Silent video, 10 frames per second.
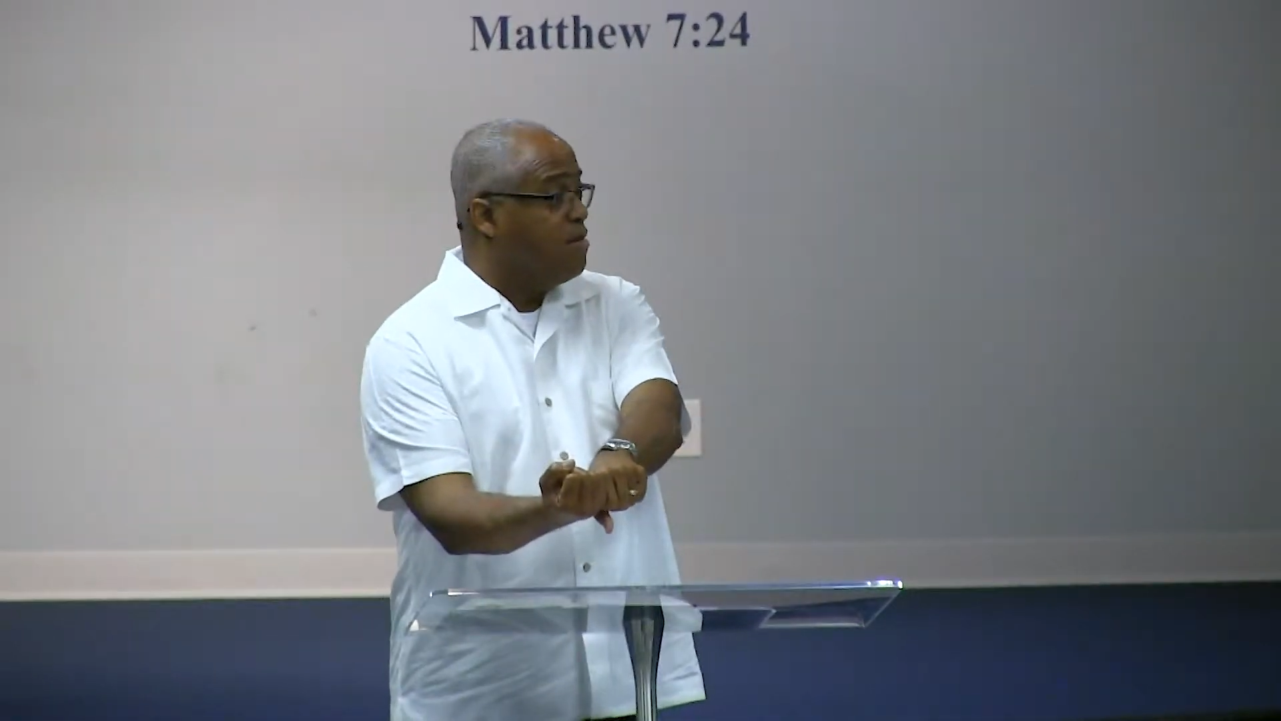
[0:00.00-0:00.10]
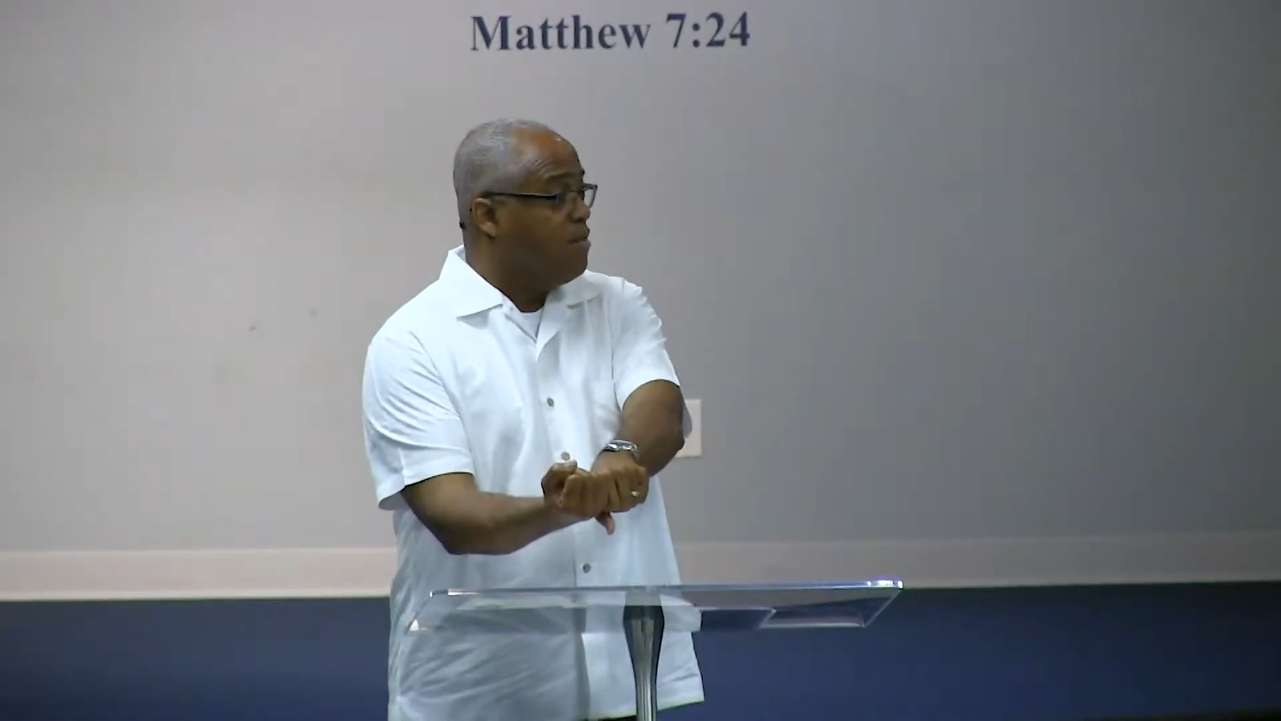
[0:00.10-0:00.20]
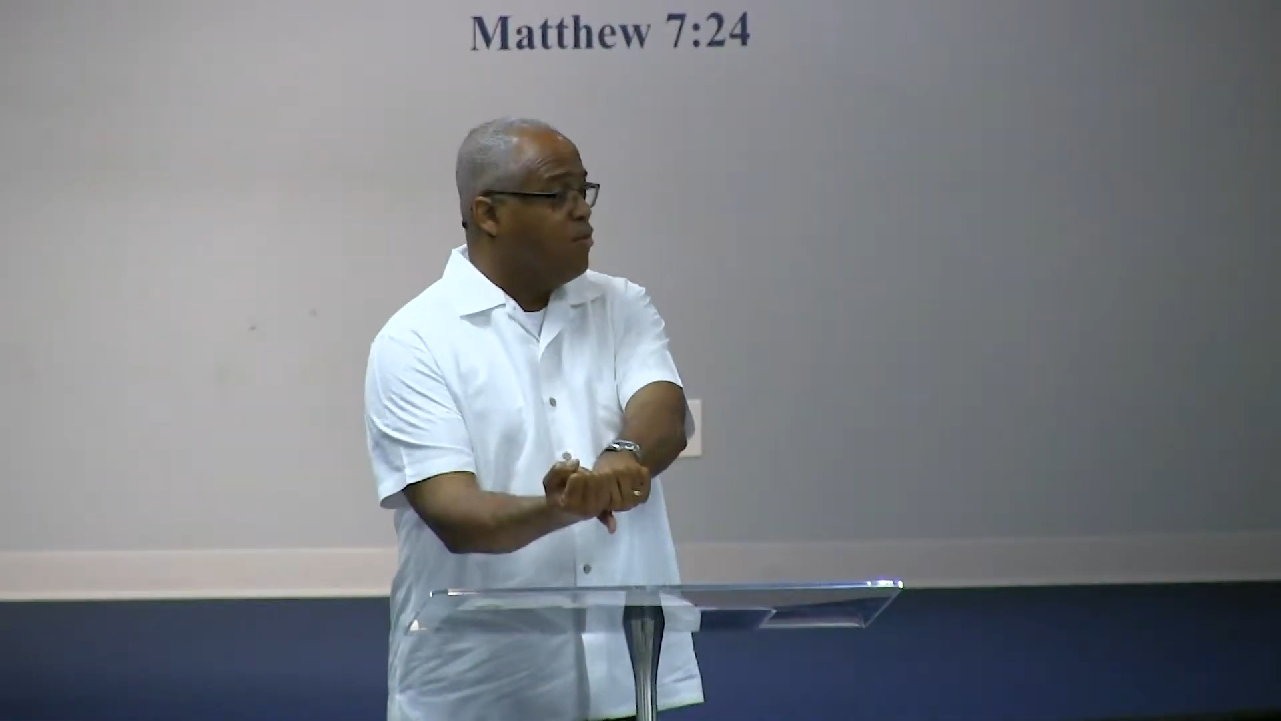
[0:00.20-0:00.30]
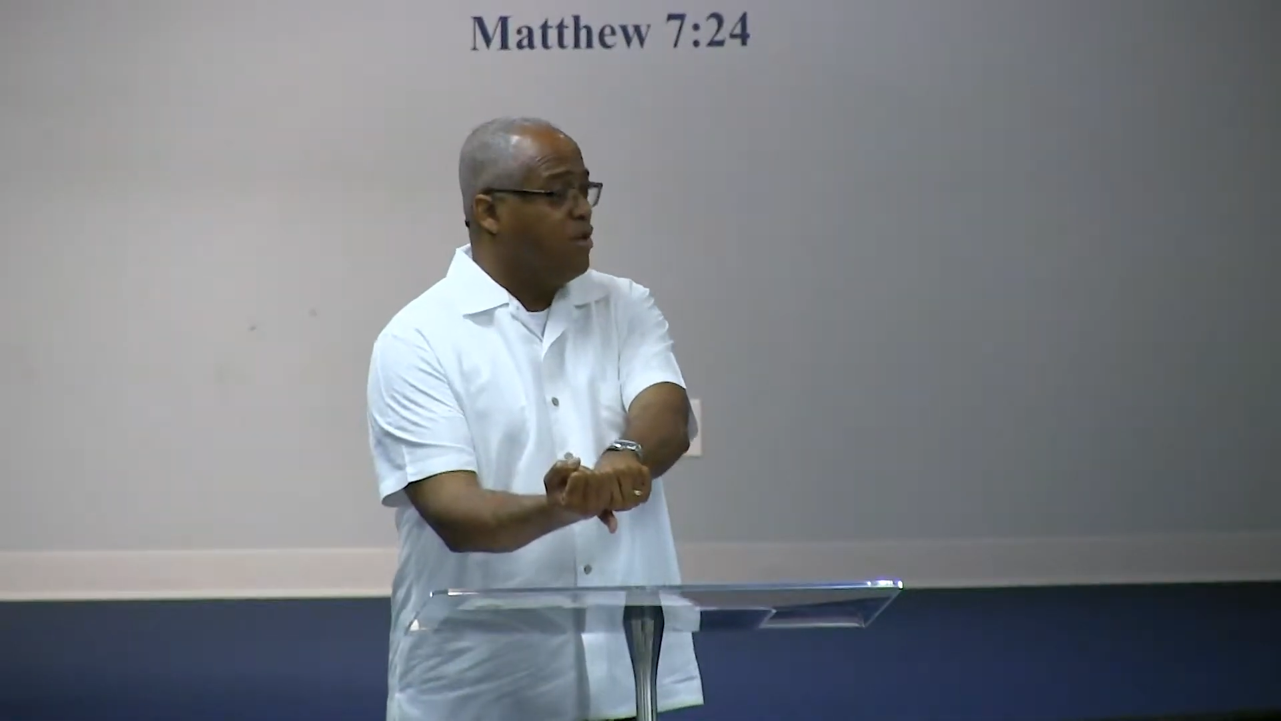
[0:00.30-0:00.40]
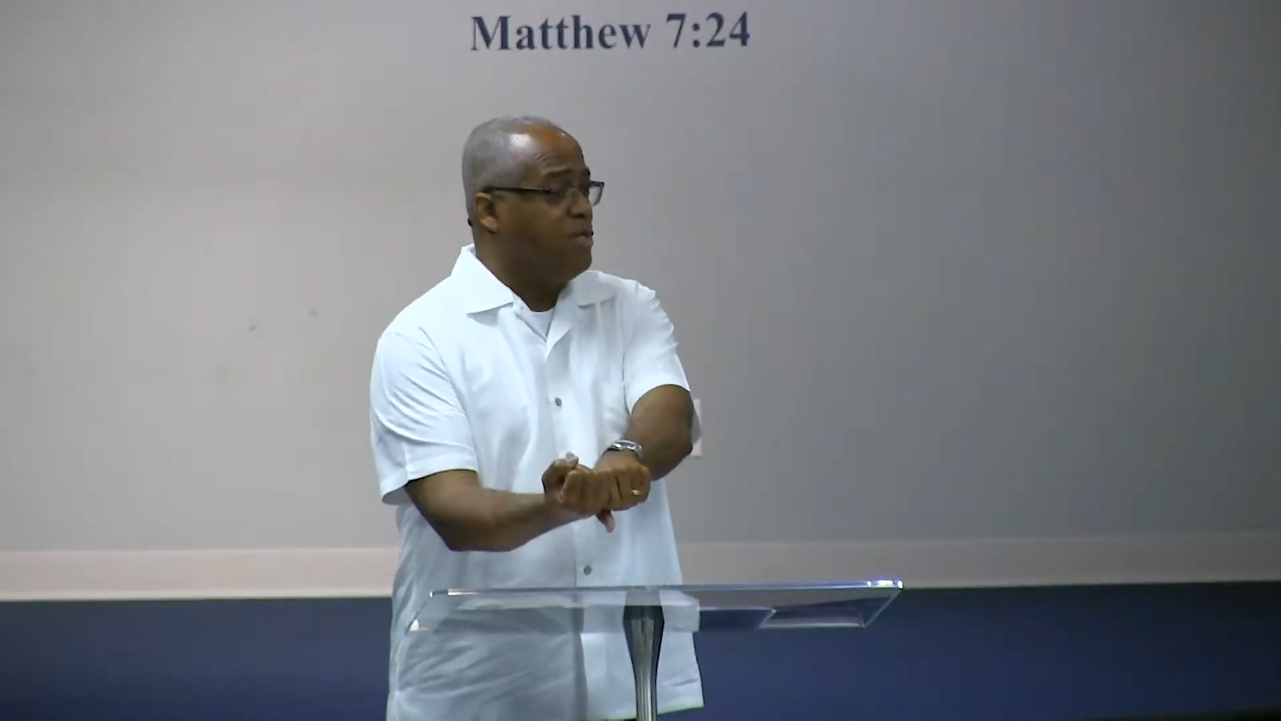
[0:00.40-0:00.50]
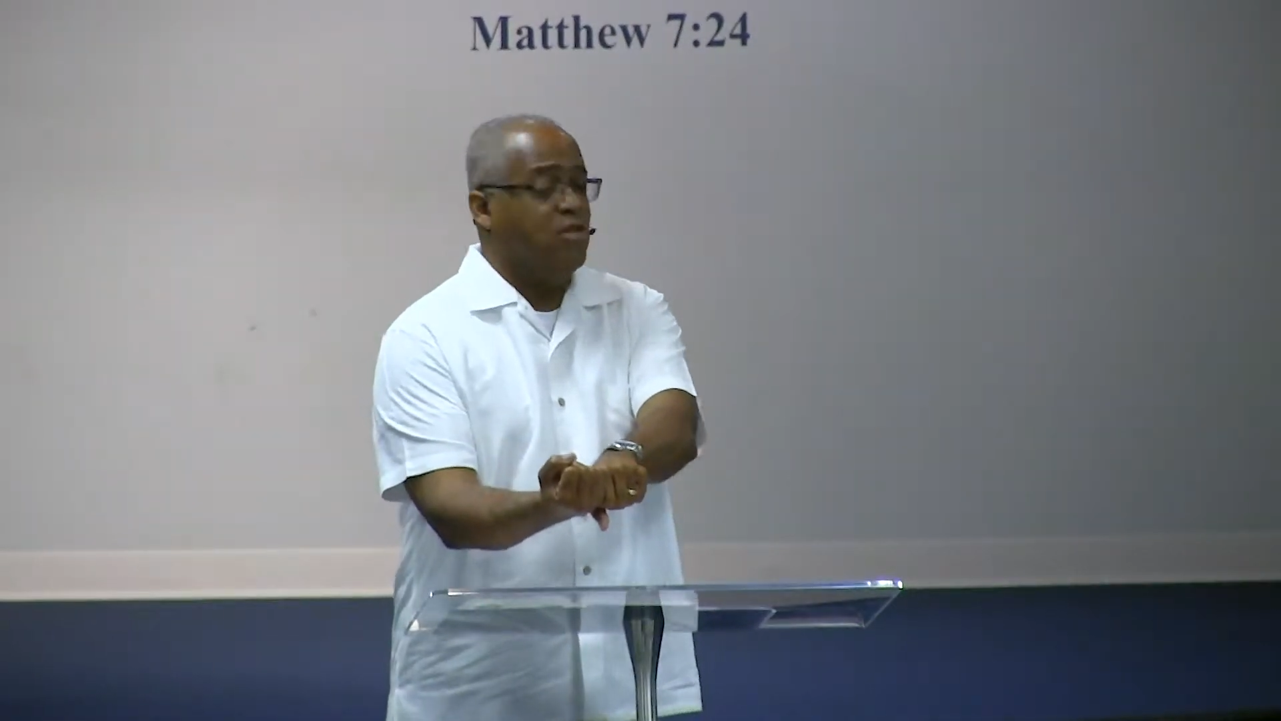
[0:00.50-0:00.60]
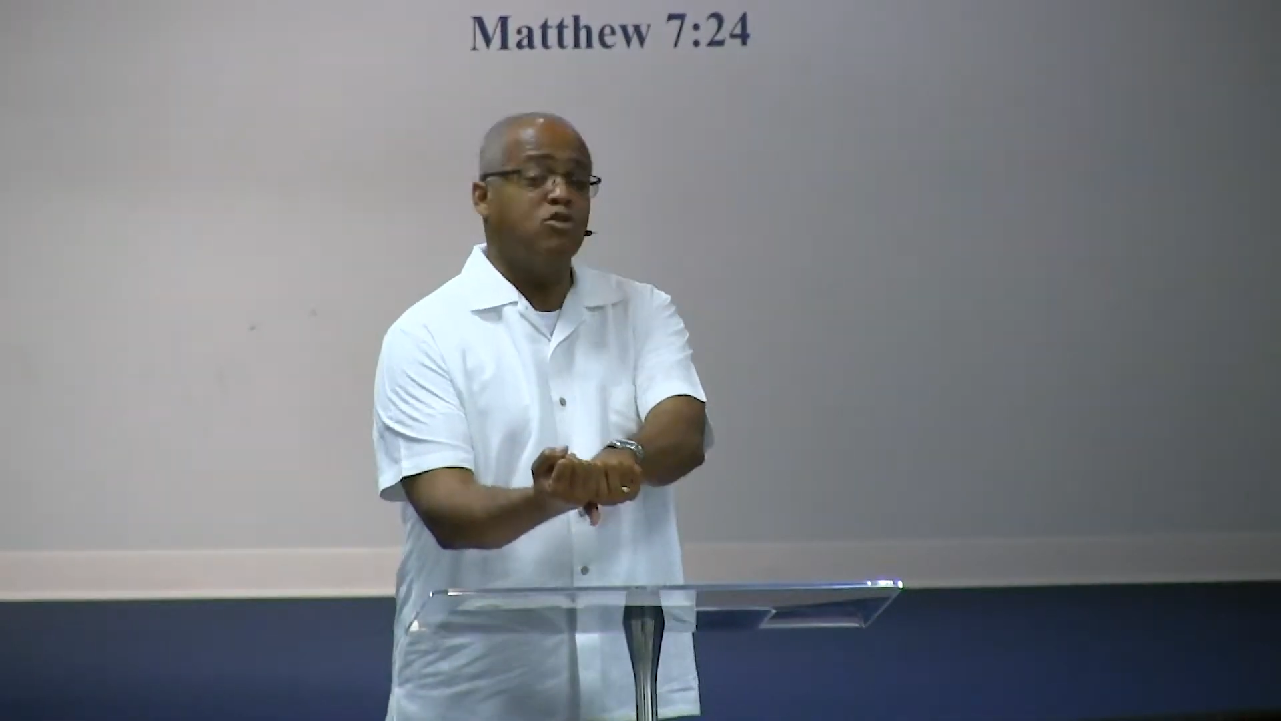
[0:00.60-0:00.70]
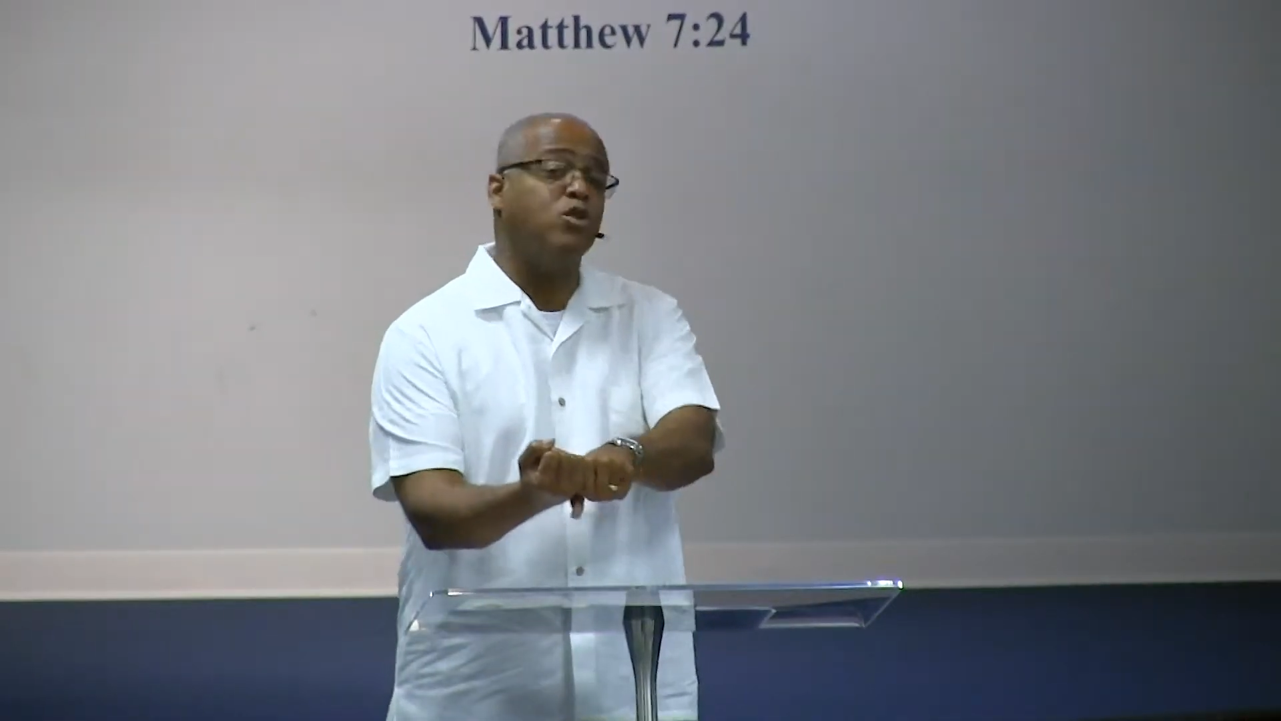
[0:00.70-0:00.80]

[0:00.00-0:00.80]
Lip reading: But what He's